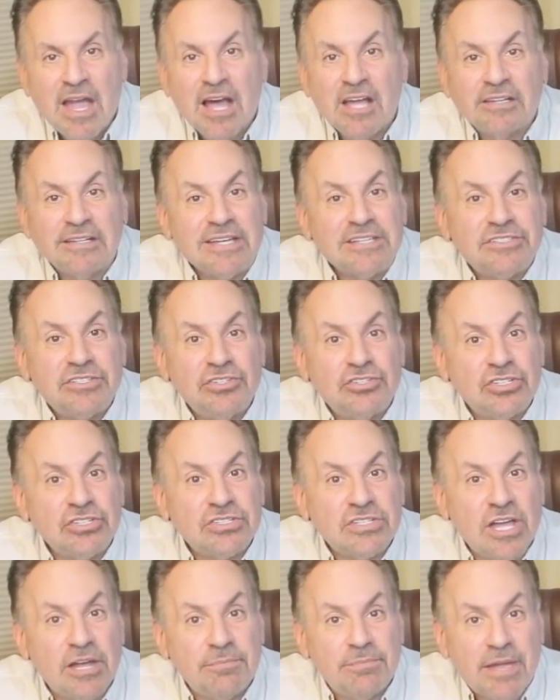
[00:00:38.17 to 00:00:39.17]
Unless you
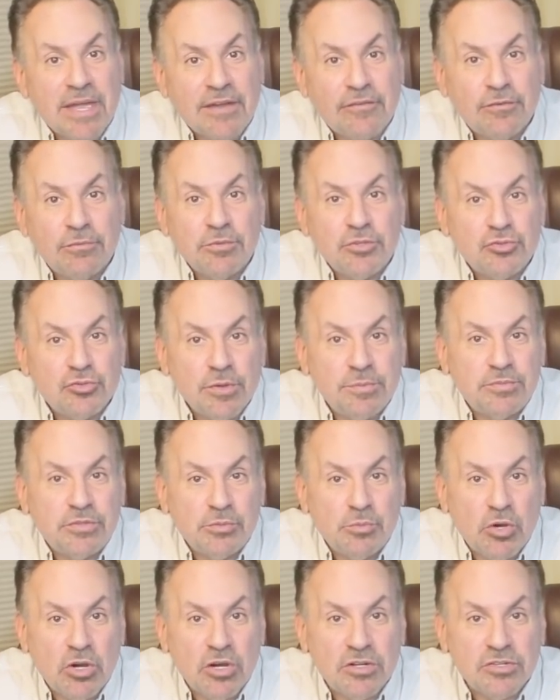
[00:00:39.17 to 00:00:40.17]
just got back from a trip
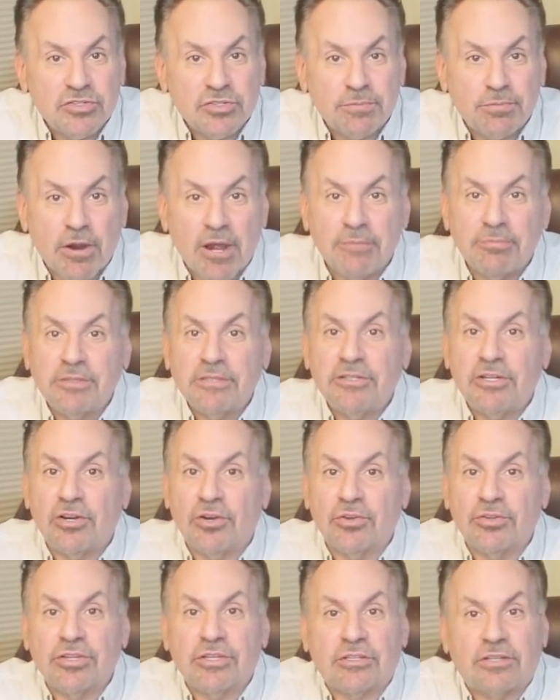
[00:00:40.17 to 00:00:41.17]
to Mars, you probably
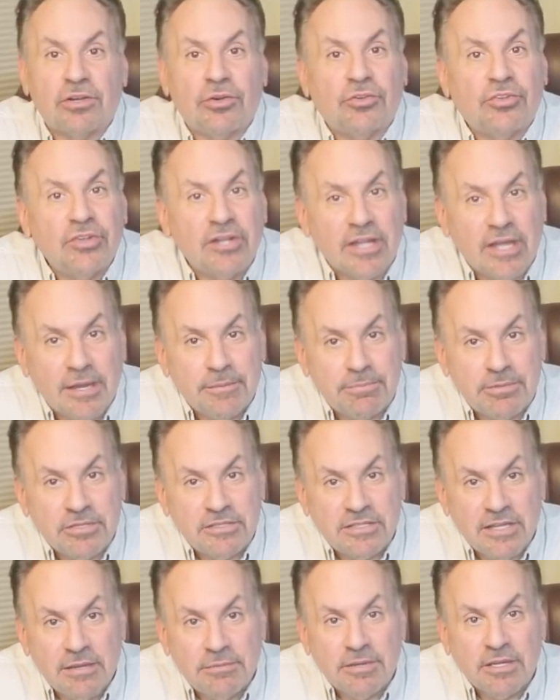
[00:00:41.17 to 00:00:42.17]
know that there's an
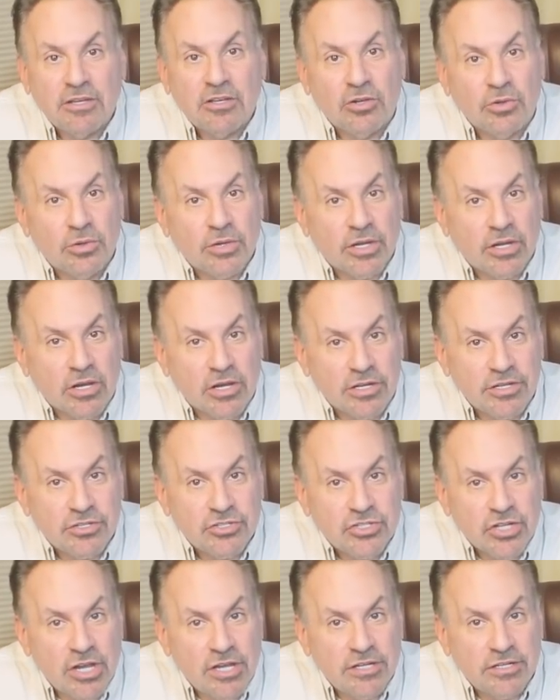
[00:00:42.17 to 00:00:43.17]
epidemic going on
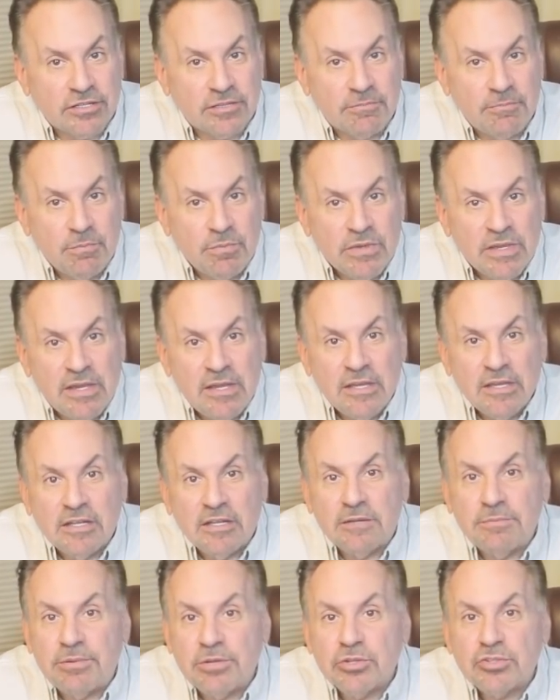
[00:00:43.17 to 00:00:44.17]
in China.
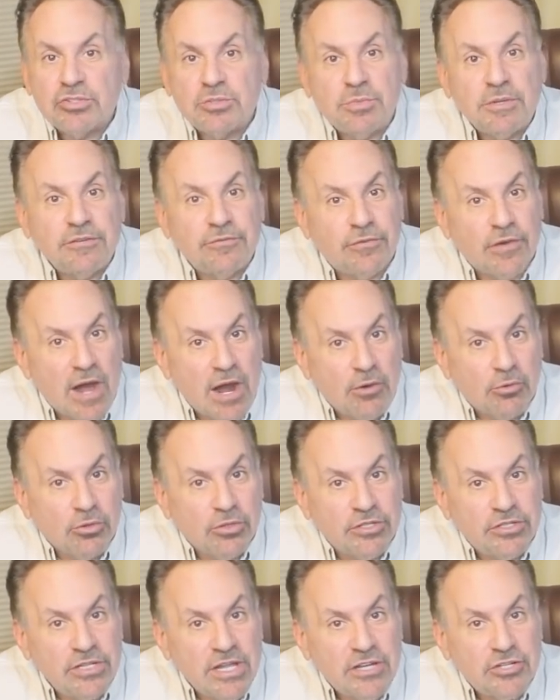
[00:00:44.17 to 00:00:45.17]
It appears to be
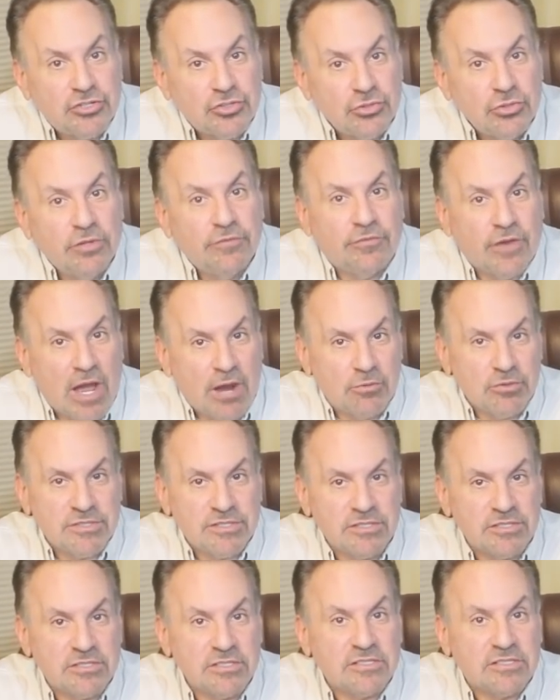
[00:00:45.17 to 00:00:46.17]
viral in nature. A
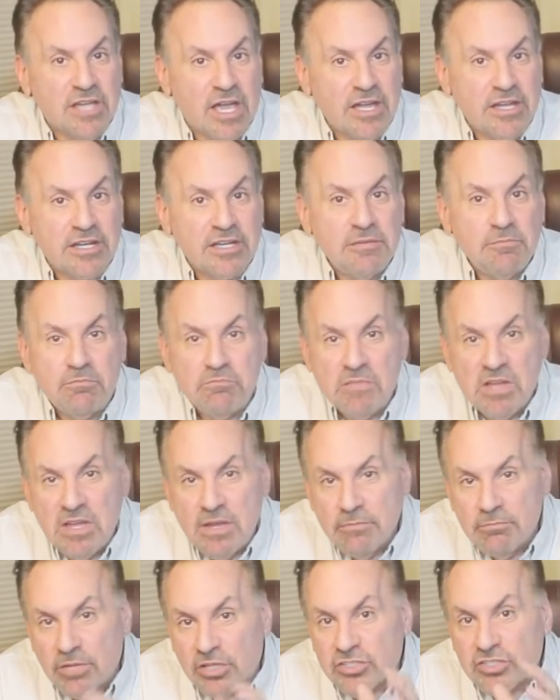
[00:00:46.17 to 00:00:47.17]
virus is a tiny,
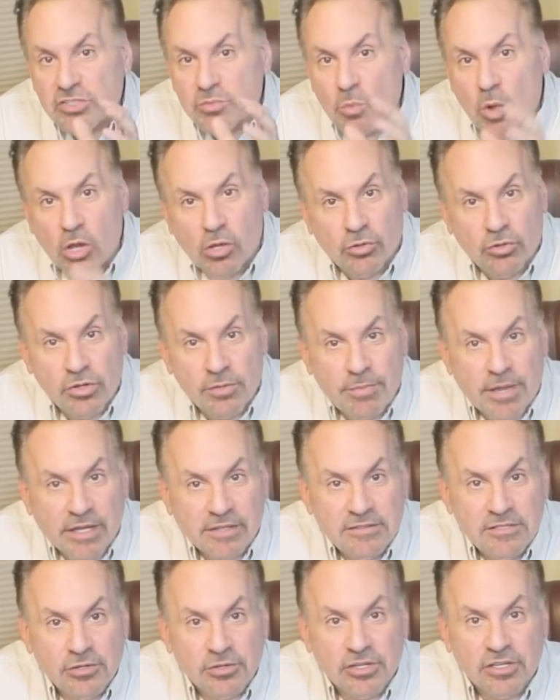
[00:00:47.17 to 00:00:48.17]
much smaller than a
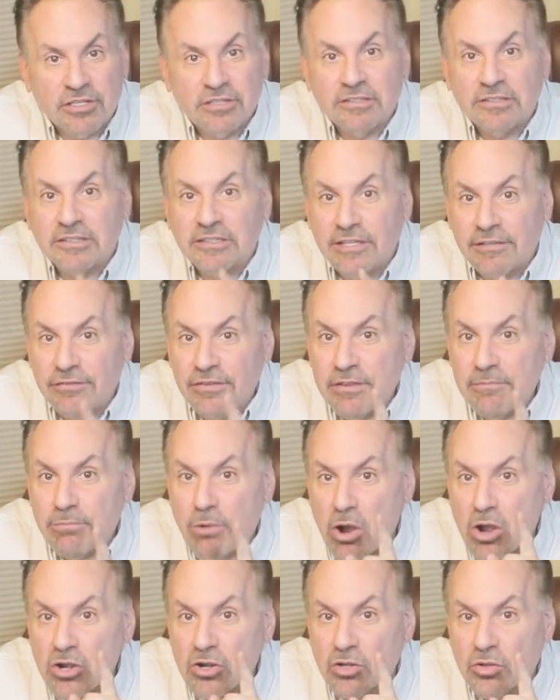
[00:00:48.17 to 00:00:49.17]
bacteria, living
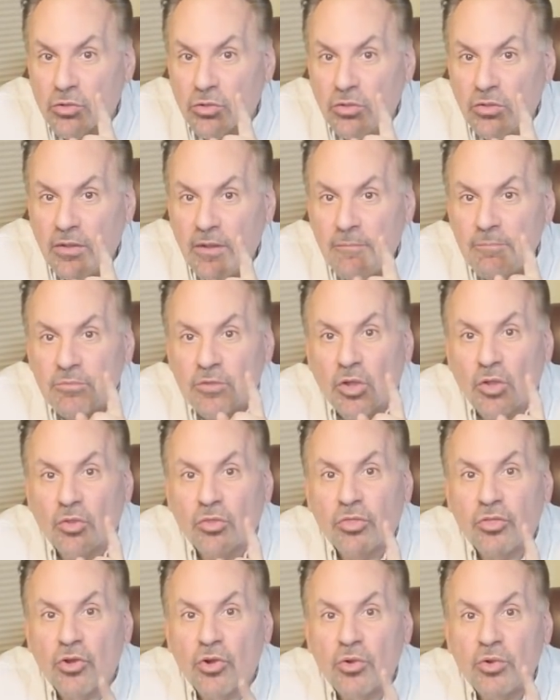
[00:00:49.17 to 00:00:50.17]
particle,
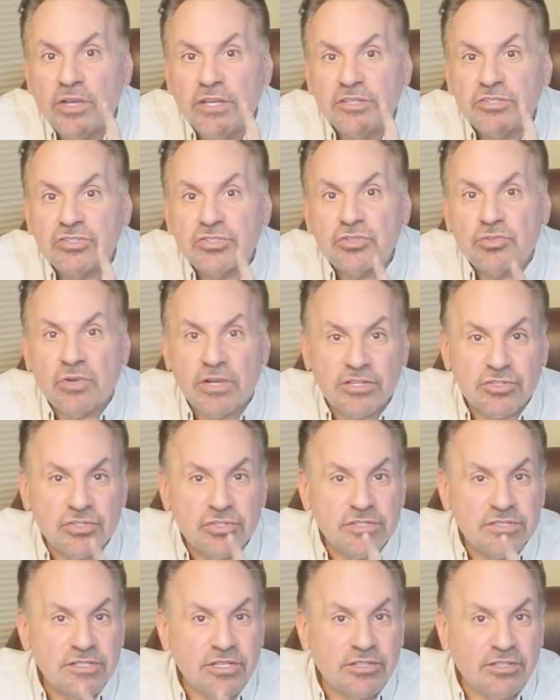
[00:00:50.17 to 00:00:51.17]
although it
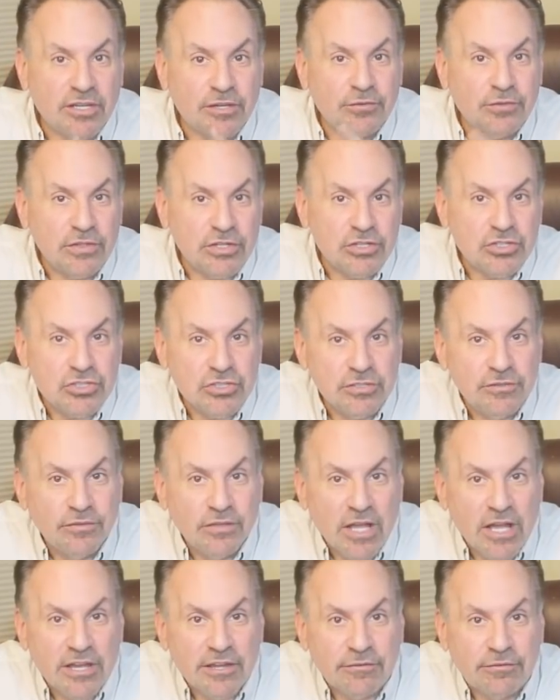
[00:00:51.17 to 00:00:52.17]
stretches the definition of
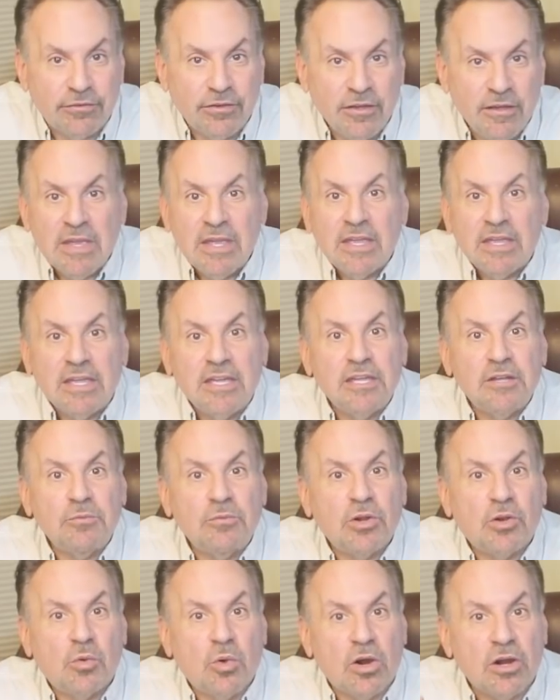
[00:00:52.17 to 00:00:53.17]
life.
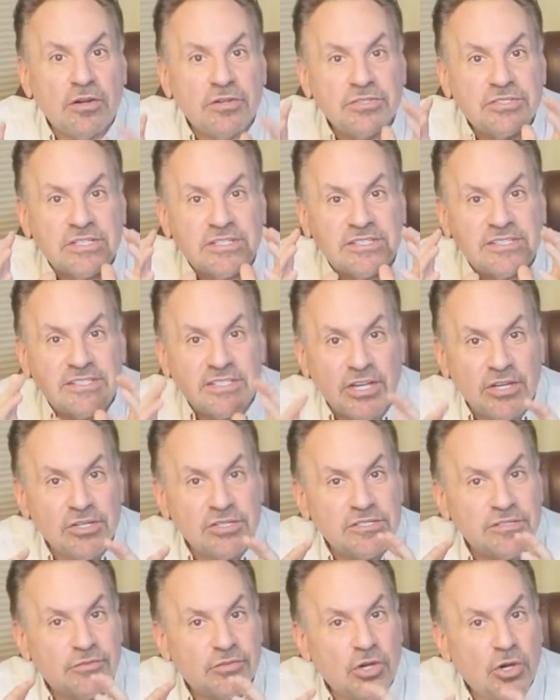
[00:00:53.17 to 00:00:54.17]
It requires the
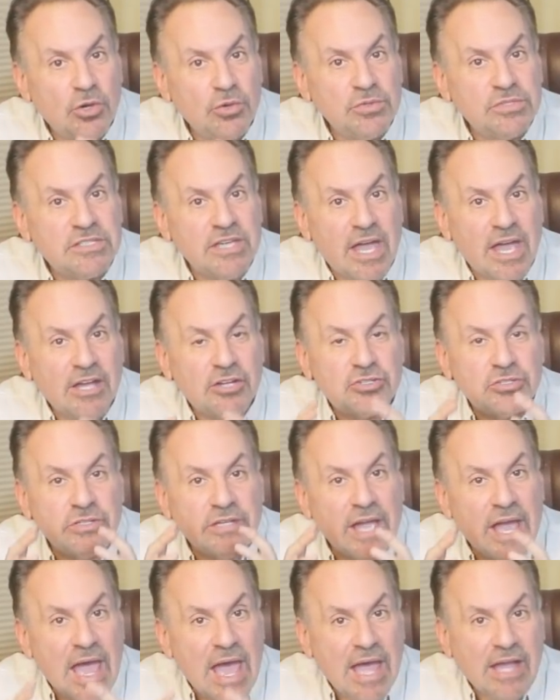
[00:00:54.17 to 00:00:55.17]
cells of a host to
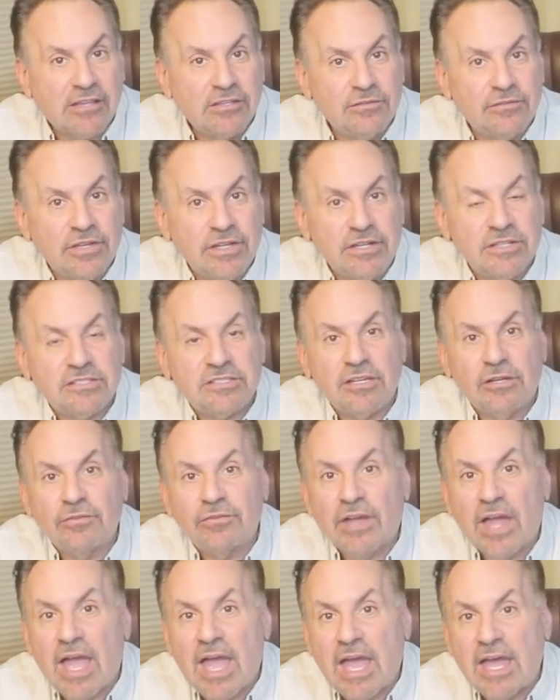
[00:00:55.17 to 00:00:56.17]
actually activate
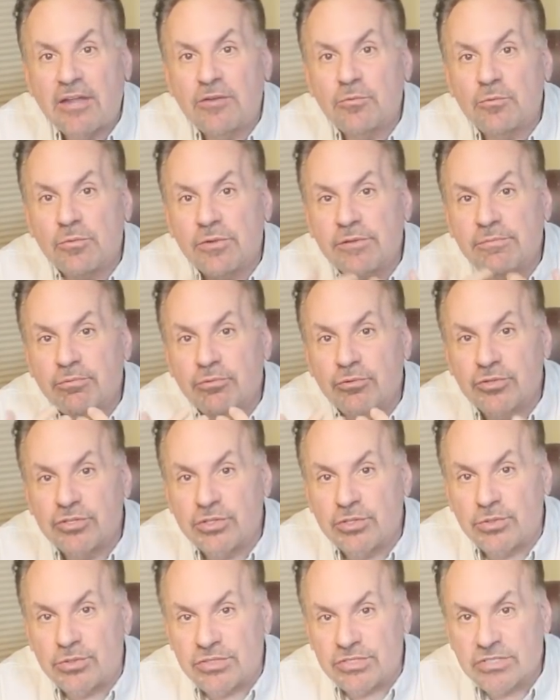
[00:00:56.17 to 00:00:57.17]
itself and
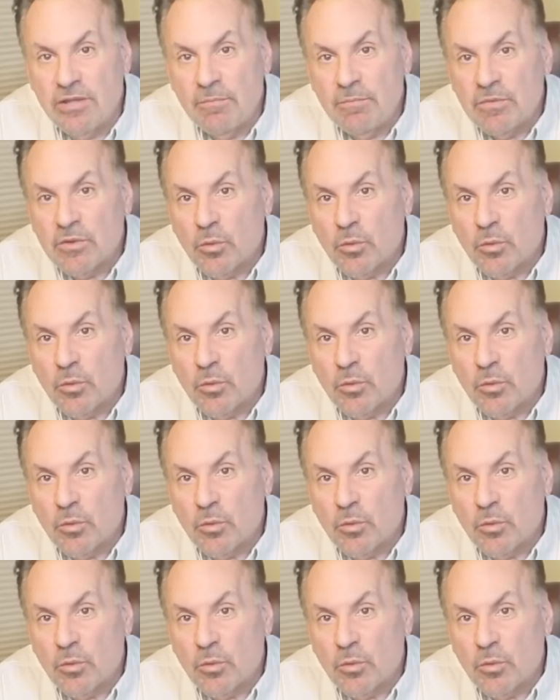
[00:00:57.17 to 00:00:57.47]
reproduce.